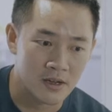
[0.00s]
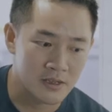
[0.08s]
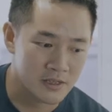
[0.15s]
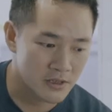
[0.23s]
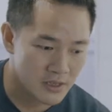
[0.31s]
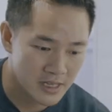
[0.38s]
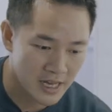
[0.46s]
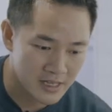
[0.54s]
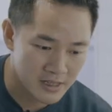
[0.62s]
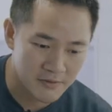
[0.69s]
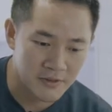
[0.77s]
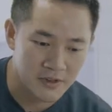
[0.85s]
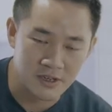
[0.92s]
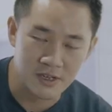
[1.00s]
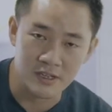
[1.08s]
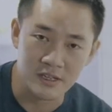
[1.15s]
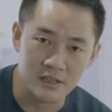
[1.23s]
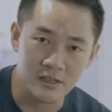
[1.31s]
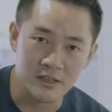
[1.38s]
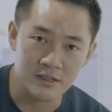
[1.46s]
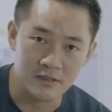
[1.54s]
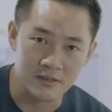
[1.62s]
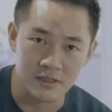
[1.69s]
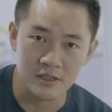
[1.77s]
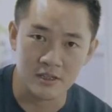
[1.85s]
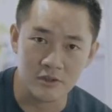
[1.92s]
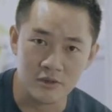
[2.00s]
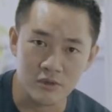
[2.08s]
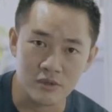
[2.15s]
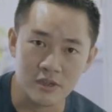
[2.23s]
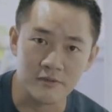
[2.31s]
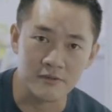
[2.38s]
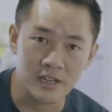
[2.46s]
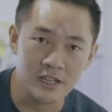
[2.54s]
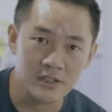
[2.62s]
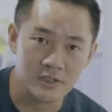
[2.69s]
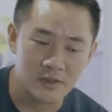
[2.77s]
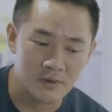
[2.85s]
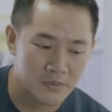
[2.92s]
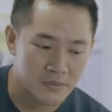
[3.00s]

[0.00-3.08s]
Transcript: It's not artificially inserted into the flesh.